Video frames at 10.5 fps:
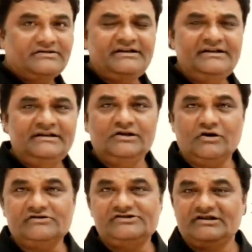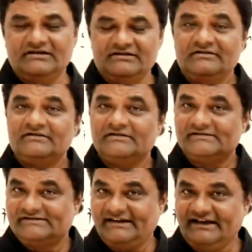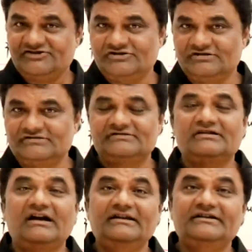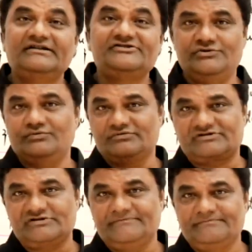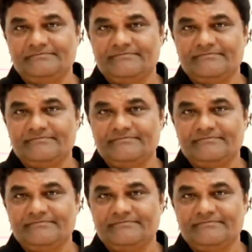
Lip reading: 3 logical sections and it is used.